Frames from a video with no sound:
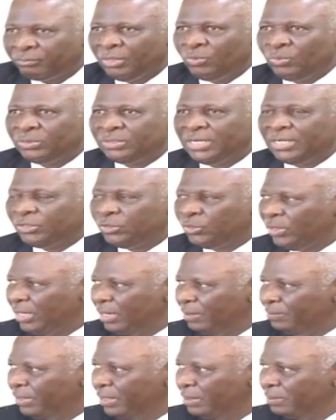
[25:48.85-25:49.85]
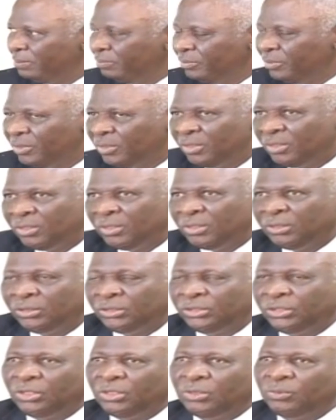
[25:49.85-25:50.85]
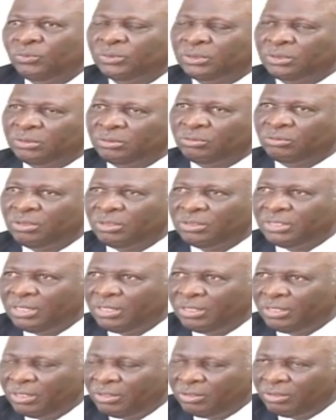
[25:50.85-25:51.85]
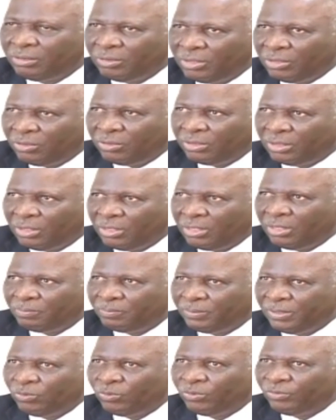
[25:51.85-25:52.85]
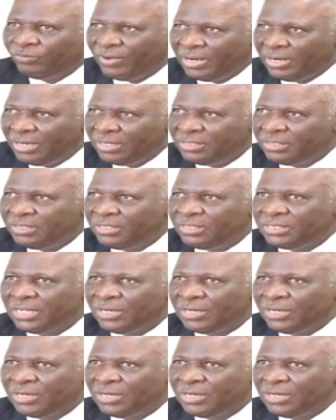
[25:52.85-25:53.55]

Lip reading: We try to help them, you know, help them with finances,